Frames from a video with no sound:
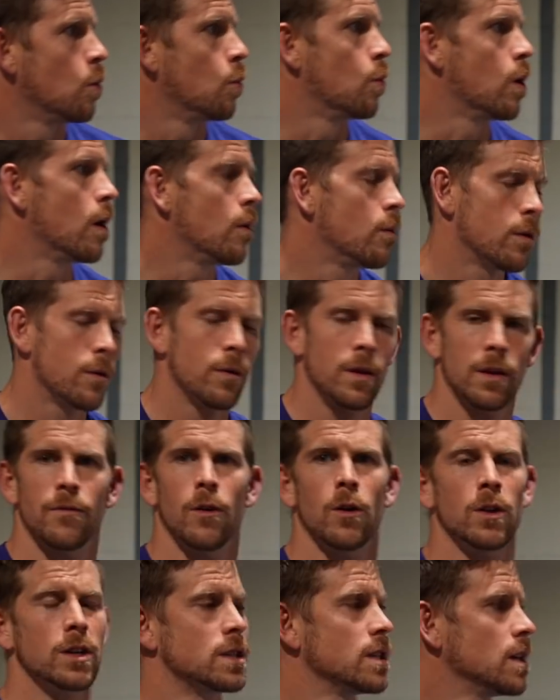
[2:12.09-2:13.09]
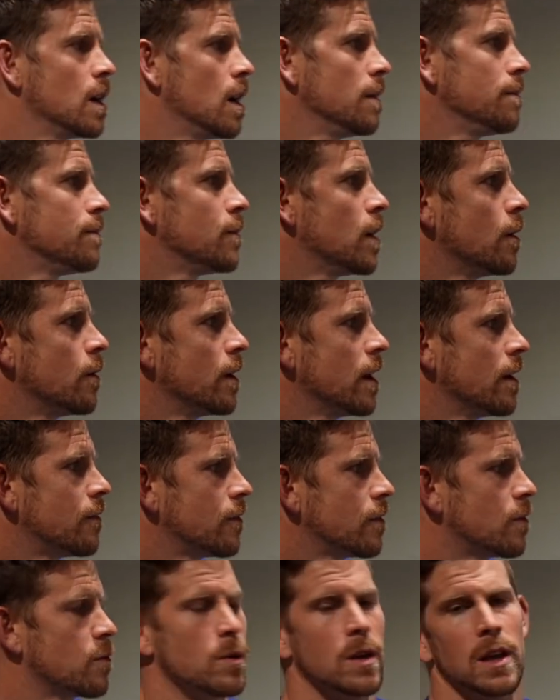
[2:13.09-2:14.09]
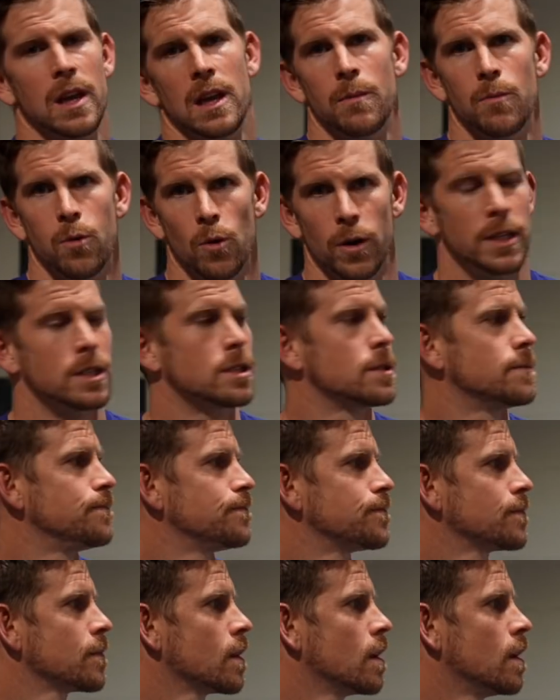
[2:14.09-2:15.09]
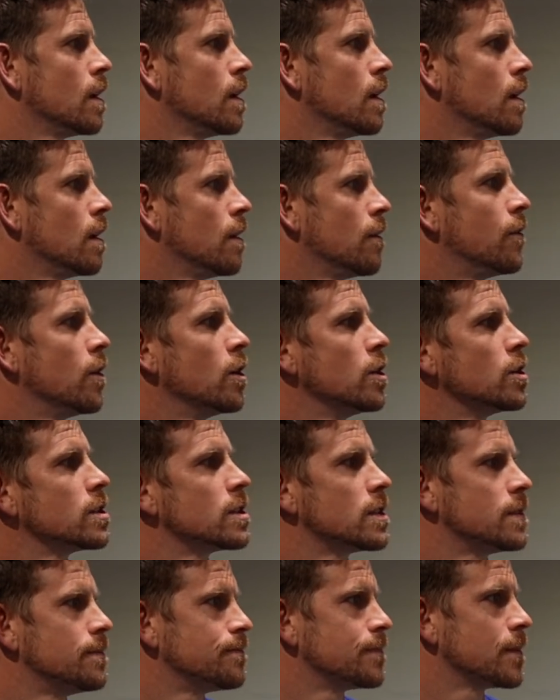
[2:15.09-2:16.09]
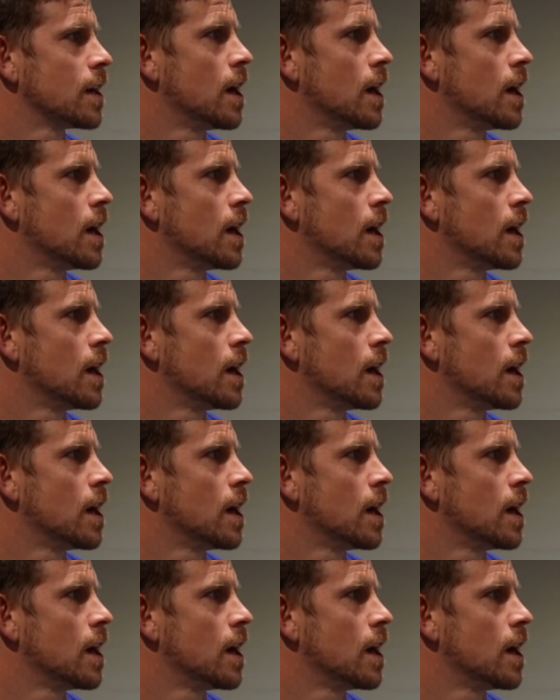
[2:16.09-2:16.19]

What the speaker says: what we're really focusing on, right, we have 3 key points. First,